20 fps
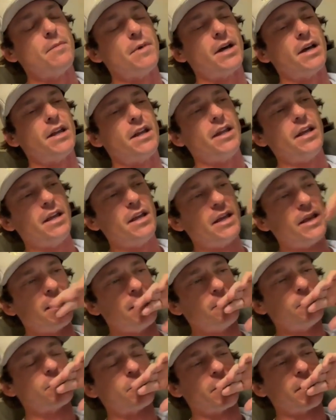But
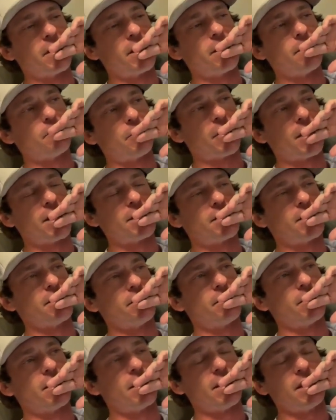it was really
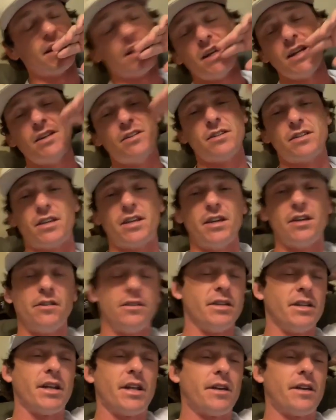impressive, and, and then he just killed it.